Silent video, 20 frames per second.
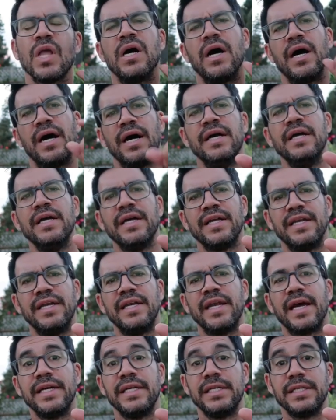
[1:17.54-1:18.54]

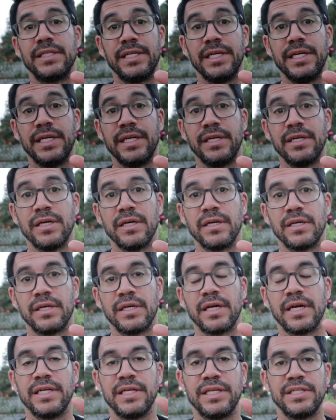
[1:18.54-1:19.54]

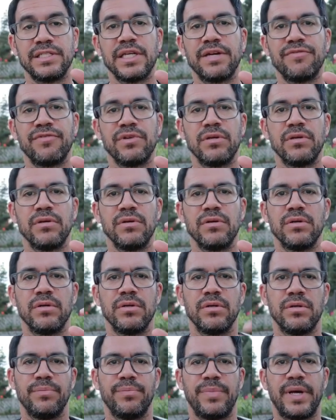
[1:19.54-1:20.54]
$19.97
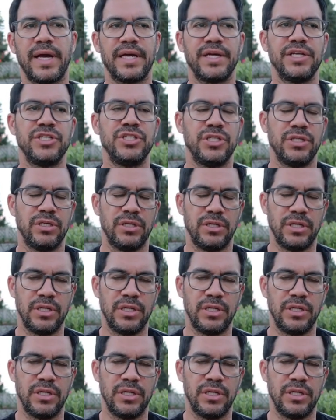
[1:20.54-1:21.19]
package.